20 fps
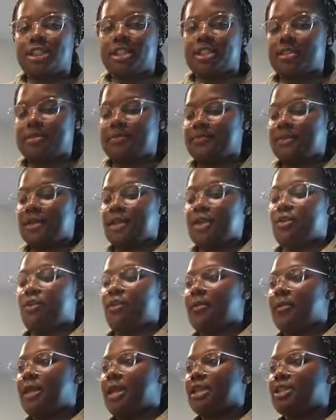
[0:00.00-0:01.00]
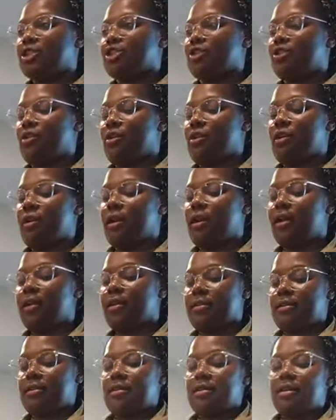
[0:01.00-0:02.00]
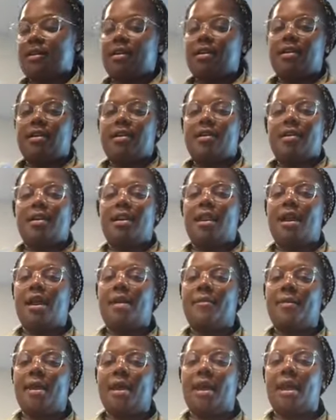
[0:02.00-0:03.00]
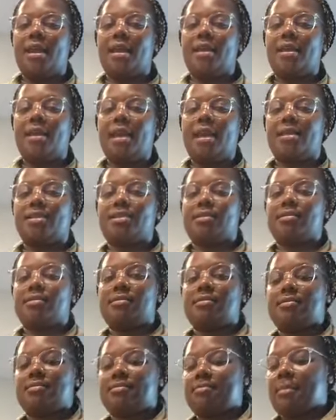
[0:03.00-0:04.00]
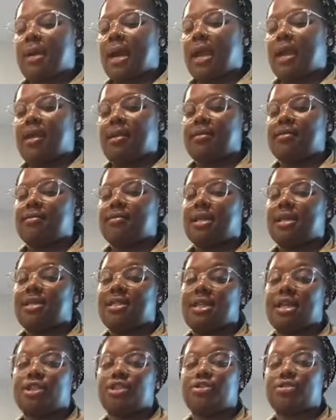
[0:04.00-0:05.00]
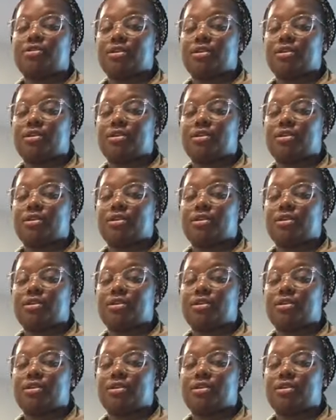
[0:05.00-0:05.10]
in the Army National Guard. And I'm an 88 Mike. That is a truck.